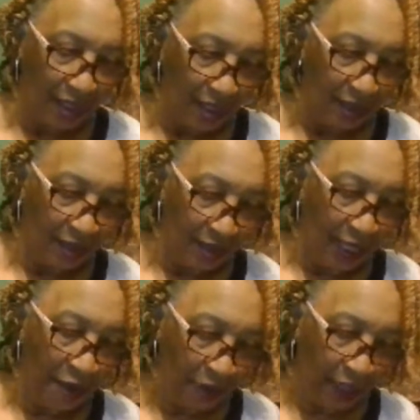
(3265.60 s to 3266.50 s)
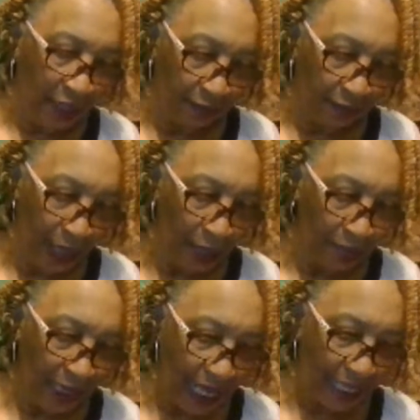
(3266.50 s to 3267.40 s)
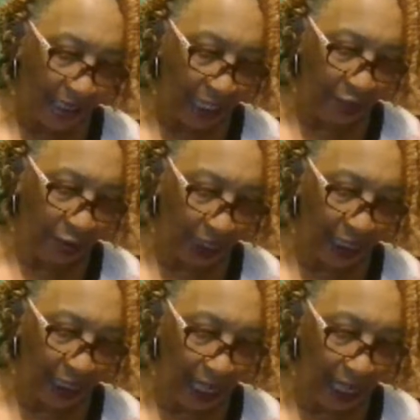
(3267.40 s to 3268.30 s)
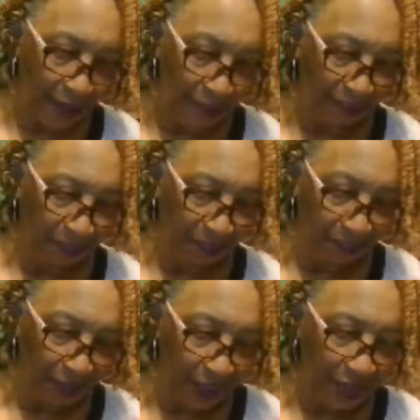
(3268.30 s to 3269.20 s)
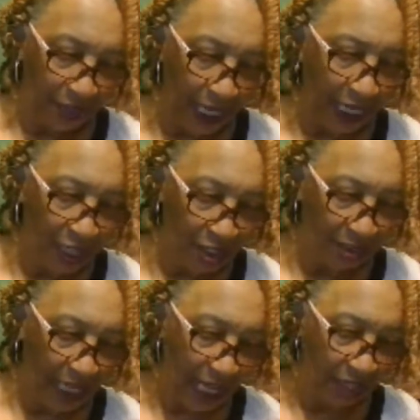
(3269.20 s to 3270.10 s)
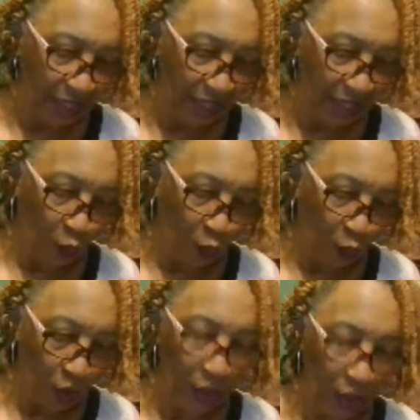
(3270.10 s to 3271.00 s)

They were gonna baptize Henry Clay. So they go down to the water.